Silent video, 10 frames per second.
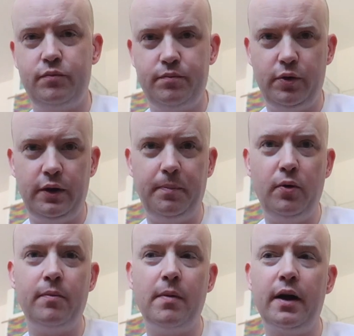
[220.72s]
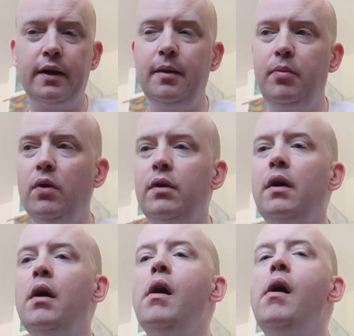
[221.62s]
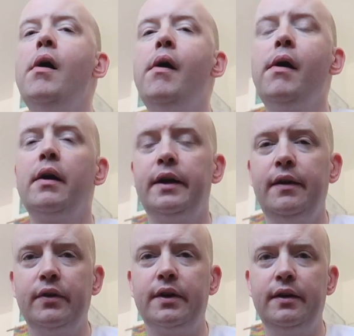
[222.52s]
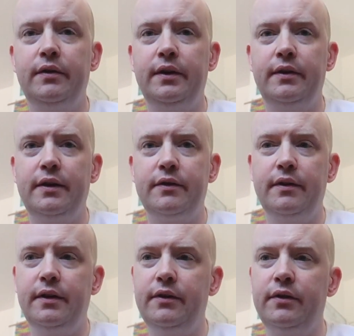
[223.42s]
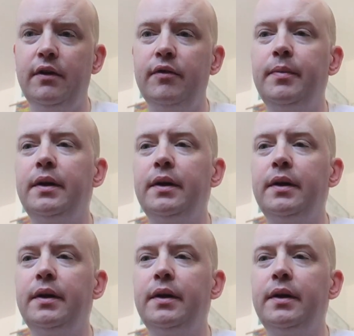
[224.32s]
put the bookmark in the book, give your kids the attention they deserve,